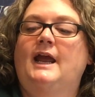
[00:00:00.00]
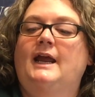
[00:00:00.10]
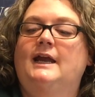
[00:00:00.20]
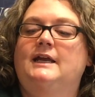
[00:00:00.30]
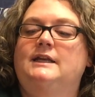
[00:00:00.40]

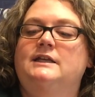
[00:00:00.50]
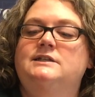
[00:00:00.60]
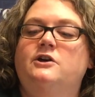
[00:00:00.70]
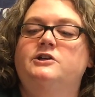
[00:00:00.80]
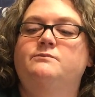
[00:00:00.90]
and it
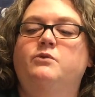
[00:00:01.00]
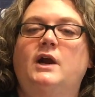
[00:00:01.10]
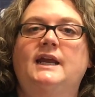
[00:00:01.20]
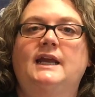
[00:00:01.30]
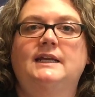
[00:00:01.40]
starts
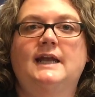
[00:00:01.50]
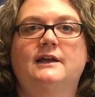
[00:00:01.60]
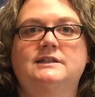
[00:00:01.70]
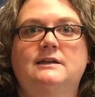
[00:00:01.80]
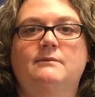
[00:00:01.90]
breaking
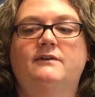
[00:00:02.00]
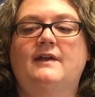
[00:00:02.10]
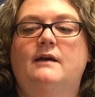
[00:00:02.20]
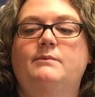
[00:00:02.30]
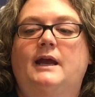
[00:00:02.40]
down some of
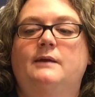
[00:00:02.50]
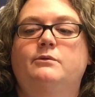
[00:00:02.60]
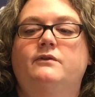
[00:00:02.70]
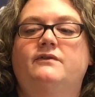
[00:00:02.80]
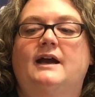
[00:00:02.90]
that
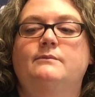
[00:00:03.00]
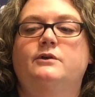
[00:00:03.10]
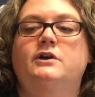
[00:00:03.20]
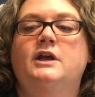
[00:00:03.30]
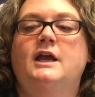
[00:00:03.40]
paper
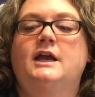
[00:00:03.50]
fiber.